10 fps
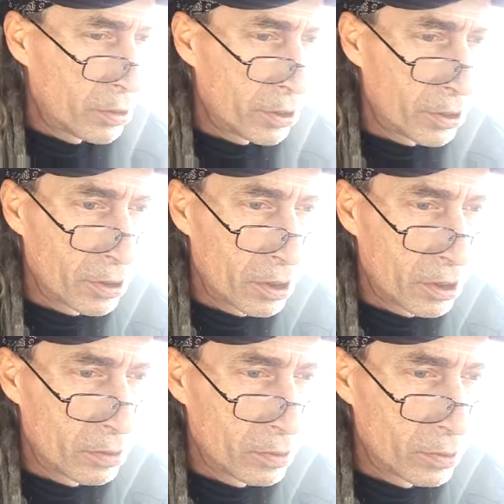they're
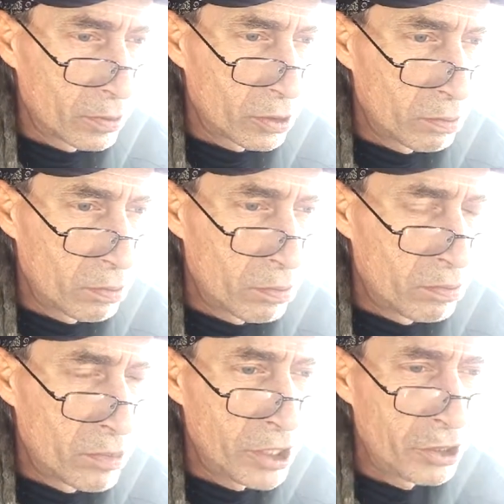
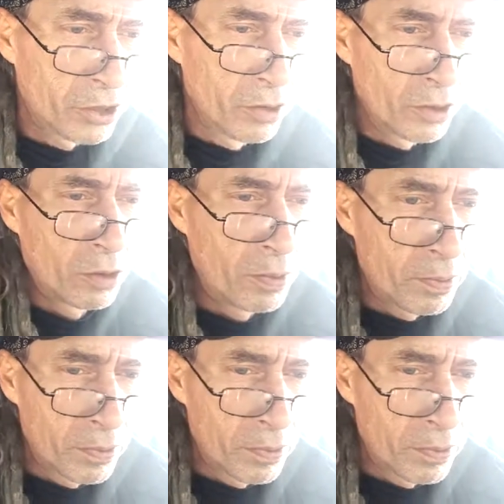miniature little